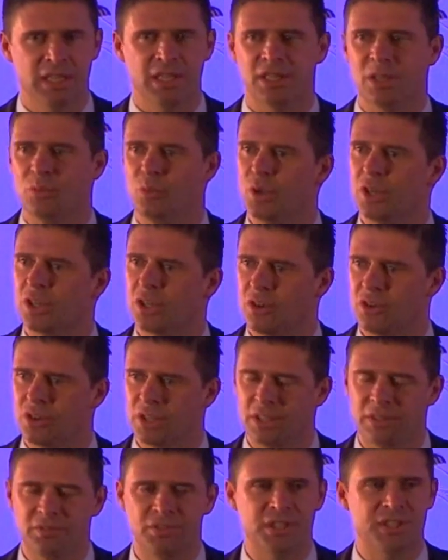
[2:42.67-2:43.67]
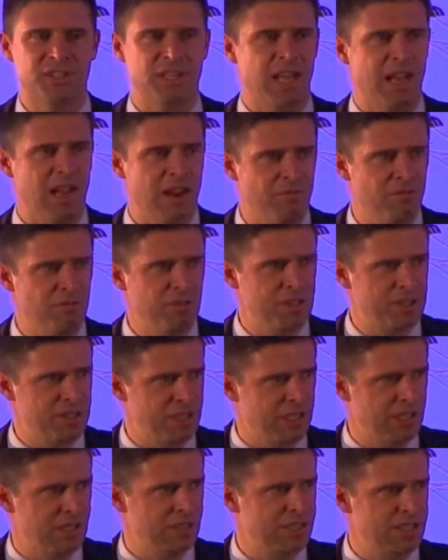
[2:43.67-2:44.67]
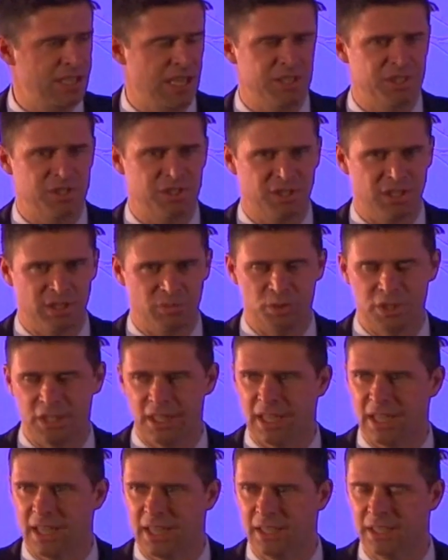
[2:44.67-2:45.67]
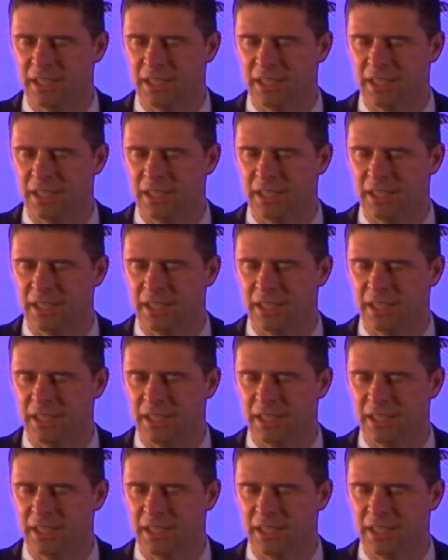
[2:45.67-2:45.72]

then we are going to give this every single attention that we can.